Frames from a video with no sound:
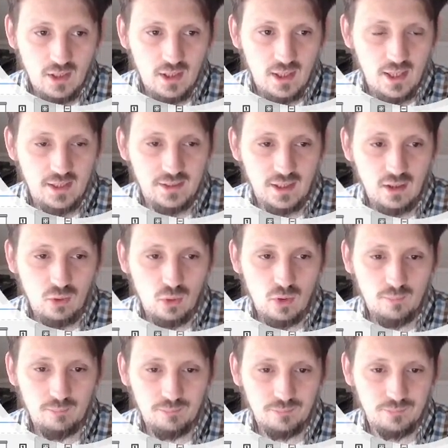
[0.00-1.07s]
And
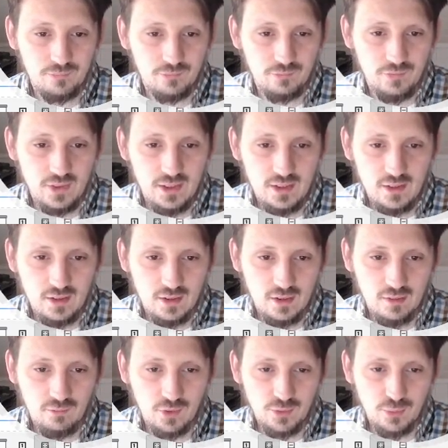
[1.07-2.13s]
now we
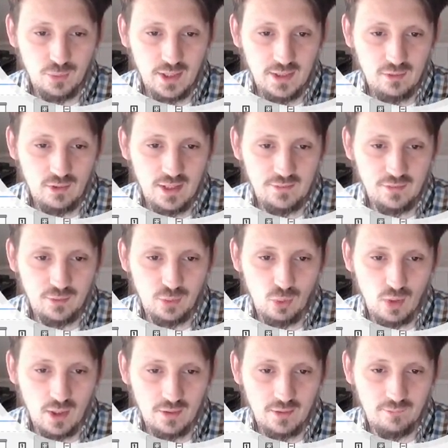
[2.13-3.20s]
want to calculate the
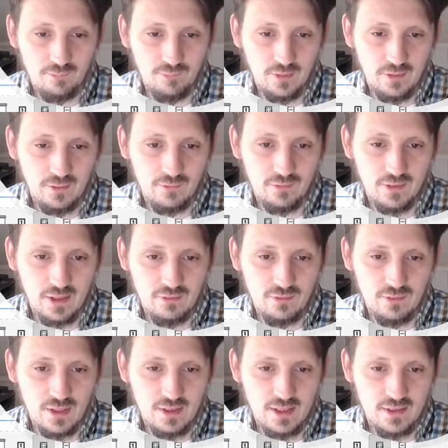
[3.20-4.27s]
torque, yeah,
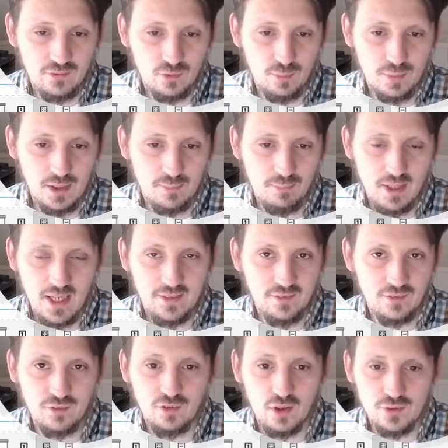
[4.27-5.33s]
that has to be applied.
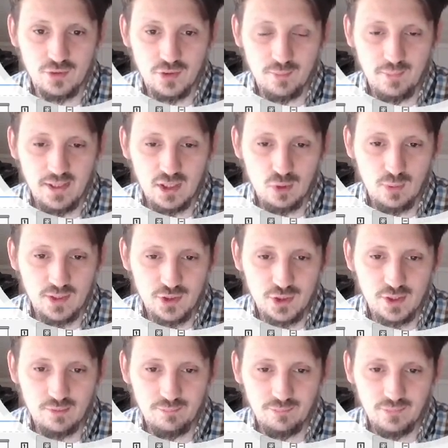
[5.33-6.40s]
This is also the main
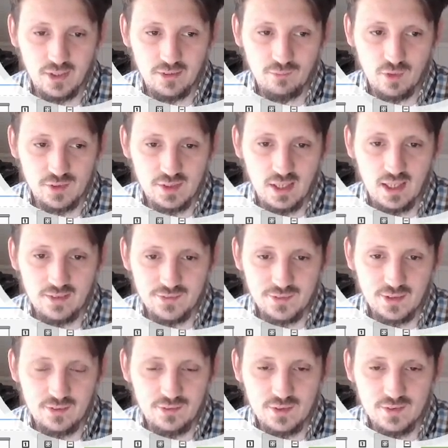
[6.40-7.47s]
question that was
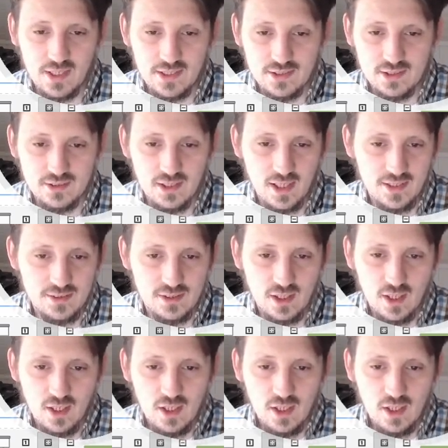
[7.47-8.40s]
asked in this exercise.